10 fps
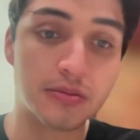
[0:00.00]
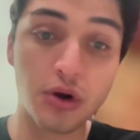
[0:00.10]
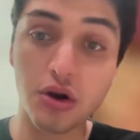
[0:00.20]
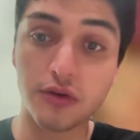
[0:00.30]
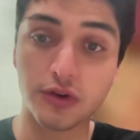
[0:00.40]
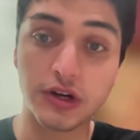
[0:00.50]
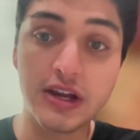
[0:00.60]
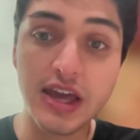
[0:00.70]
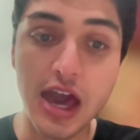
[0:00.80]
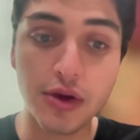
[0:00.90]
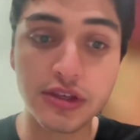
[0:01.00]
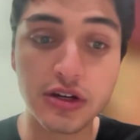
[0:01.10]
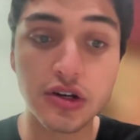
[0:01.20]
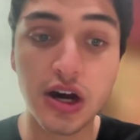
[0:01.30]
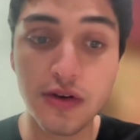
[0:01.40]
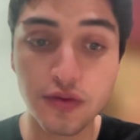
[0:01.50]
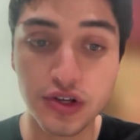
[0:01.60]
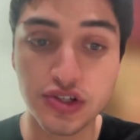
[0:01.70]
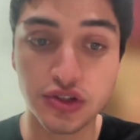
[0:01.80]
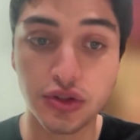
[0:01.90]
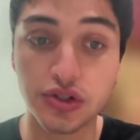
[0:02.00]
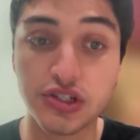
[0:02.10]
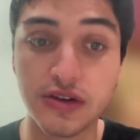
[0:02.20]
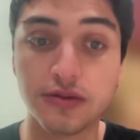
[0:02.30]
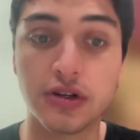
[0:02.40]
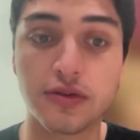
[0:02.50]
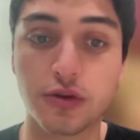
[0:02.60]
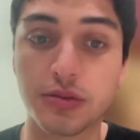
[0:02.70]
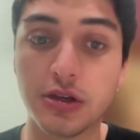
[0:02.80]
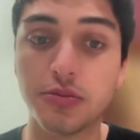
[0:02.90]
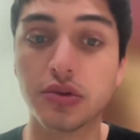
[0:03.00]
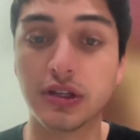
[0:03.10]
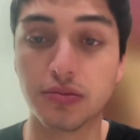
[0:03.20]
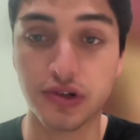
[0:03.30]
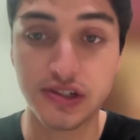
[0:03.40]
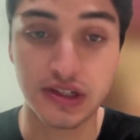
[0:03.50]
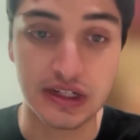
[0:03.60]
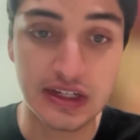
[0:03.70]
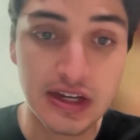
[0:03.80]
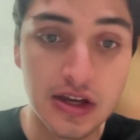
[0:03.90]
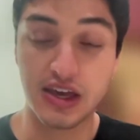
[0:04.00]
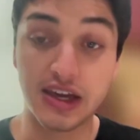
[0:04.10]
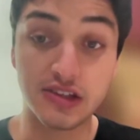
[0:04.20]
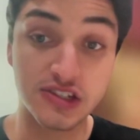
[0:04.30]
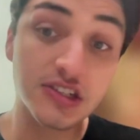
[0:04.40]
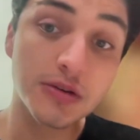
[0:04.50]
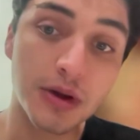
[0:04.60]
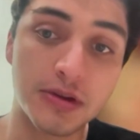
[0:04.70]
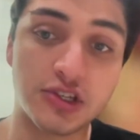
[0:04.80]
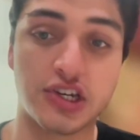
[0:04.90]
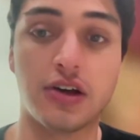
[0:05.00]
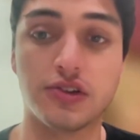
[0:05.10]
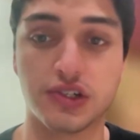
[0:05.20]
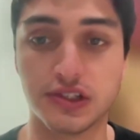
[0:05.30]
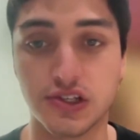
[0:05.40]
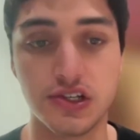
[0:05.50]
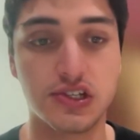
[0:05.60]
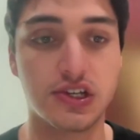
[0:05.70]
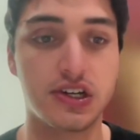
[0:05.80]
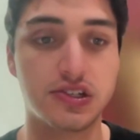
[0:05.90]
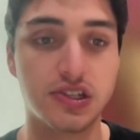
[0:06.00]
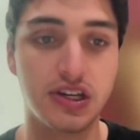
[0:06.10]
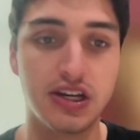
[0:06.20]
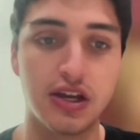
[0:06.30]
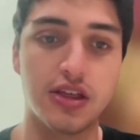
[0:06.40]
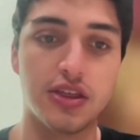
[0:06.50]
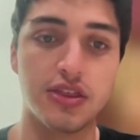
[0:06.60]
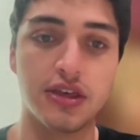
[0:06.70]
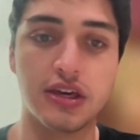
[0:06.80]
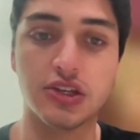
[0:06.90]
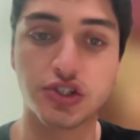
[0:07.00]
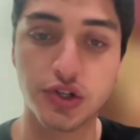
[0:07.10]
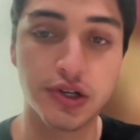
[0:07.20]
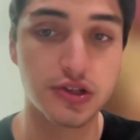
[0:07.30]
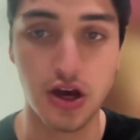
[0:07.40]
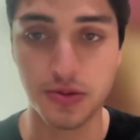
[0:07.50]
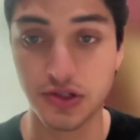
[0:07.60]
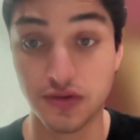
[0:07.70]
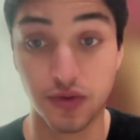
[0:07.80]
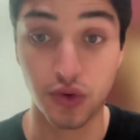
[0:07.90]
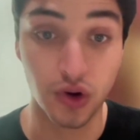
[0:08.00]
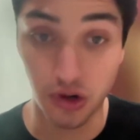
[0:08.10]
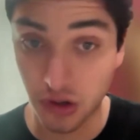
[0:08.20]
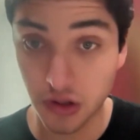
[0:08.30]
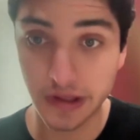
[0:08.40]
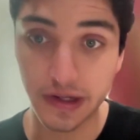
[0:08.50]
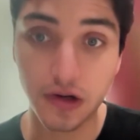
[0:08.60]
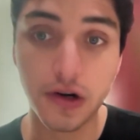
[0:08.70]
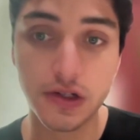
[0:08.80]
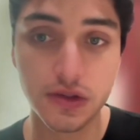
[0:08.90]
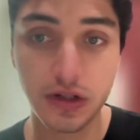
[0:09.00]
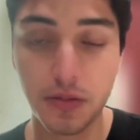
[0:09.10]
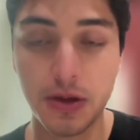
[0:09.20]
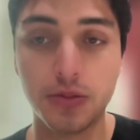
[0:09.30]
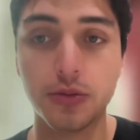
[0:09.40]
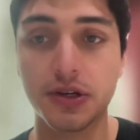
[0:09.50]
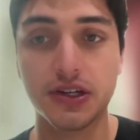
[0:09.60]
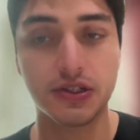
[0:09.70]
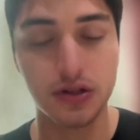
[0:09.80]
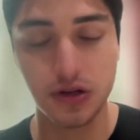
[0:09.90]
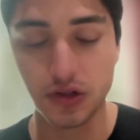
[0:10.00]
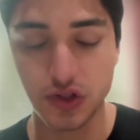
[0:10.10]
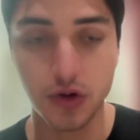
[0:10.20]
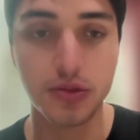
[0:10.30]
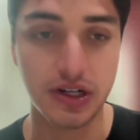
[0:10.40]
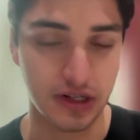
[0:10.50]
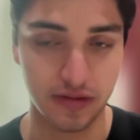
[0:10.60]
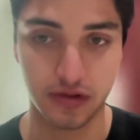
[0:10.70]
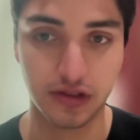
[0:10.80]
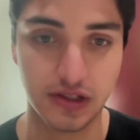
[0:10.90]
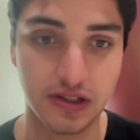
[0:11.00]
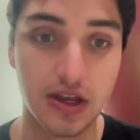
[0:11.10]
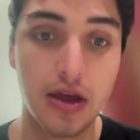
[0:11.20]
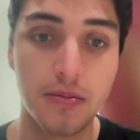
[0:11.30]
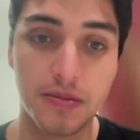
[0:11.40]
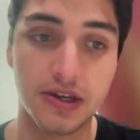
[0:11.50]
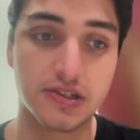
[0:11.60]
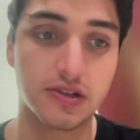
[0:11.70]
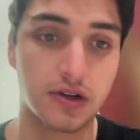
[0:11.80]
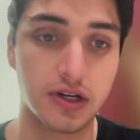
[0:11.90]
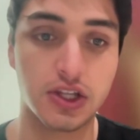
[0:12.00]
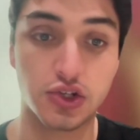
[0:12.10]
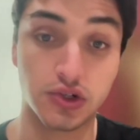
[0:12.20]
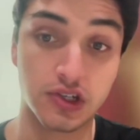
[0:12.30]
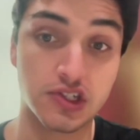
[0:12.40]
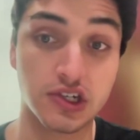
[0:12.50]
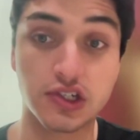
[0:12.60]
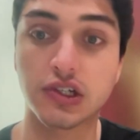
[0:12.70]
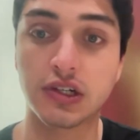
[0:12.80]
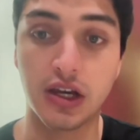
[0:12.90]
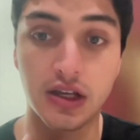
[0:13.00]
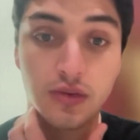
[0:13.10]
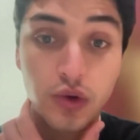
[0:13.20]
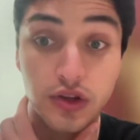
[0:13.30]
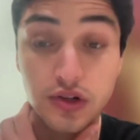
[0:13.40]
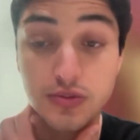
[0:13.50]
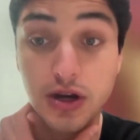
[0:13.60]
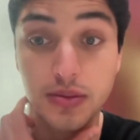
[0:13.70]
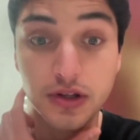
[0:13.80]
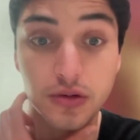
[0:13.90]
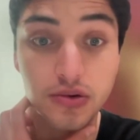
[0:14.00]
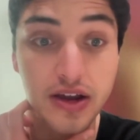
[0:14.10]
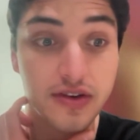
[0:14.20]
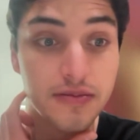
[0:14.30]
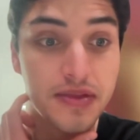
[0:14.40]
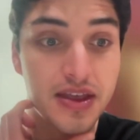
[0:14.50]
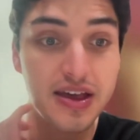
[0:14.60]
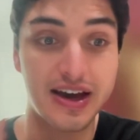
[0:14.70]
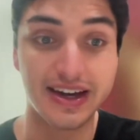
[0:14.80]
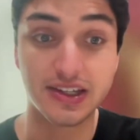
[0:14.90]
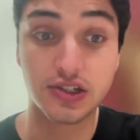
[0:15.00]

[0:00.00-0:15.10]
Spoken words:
Moreover, healthcare coverage looks different for people in prison. And since it might be challenging to discuss the insurance options for all incarcerated people because there are so many differences based on the jurisdiction and whether it's public or private, I can